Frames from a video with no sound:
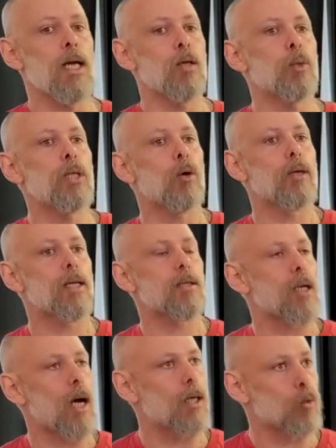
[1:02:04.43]
And we know
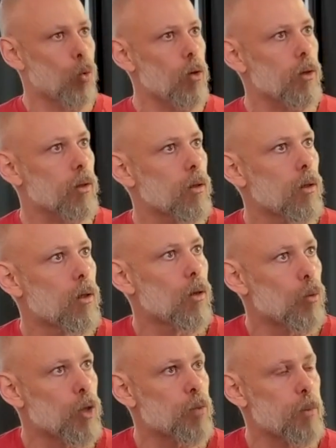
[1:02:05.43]
that at work,
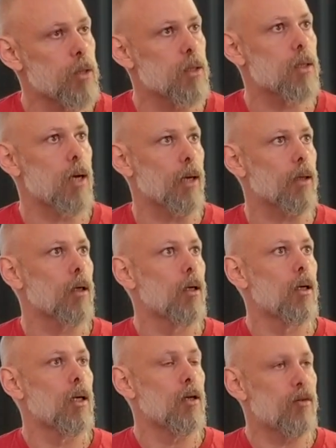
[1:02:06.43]
which means like,
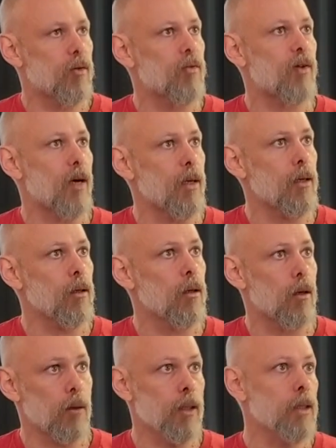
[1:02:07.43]
if we're fighting,
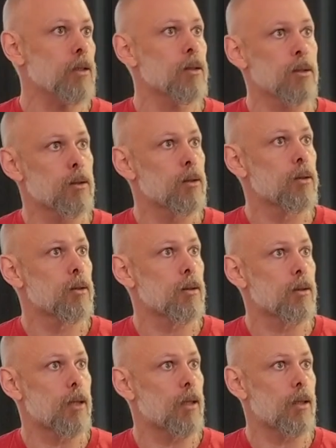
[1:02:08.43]
okay,
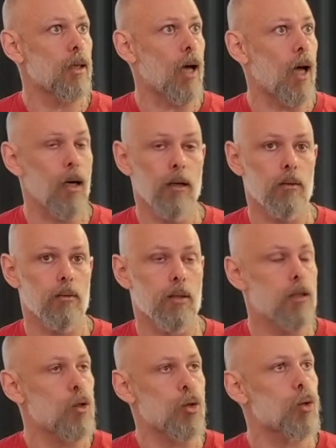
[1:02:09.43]
then I'll
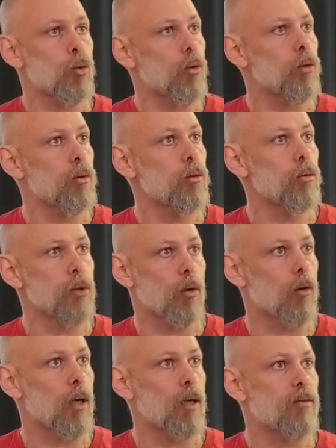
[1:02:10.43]
destroy you,
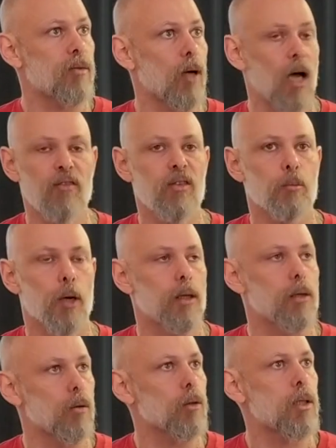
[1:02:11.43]
your life,
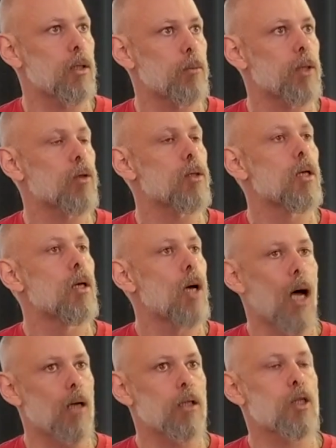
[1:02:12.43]
everybody, your kid, because
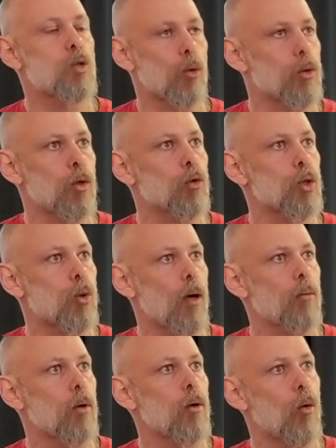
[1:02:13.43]
I'll destroy your
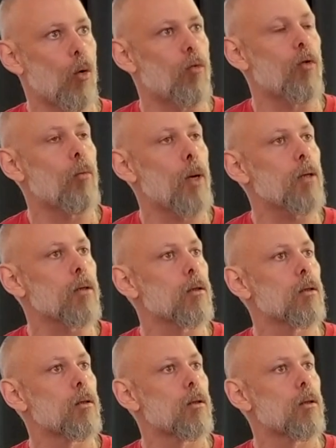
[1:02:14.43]
tribe over mine.